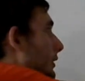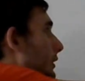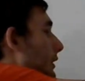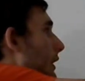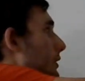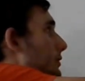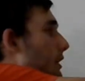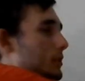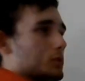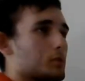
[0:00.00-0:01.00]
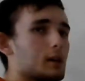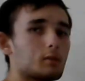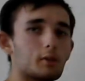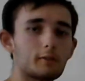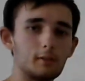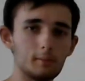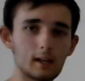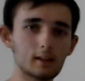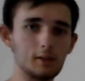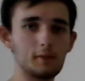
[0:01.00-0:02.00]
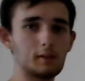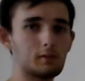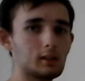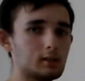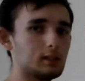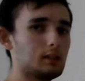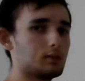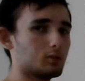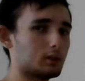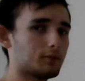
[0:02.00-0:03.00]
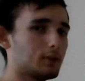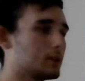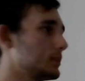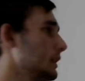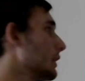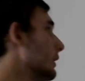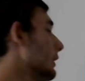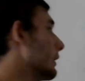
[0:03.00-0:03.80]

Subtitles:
the negative x squared going from negative infinity to infinity